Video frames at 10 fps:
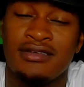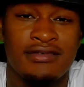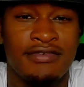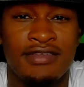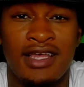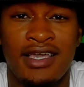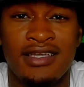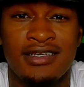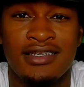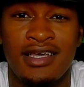
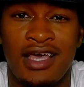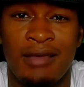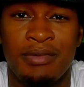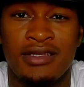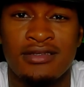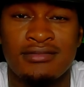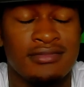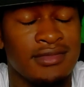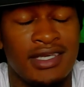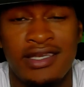Flight did it happen?
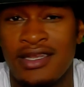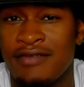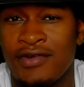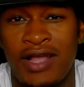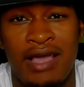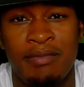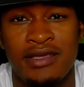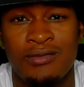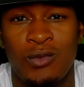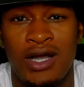It never happened.
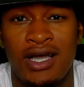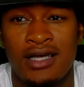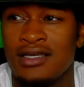Why?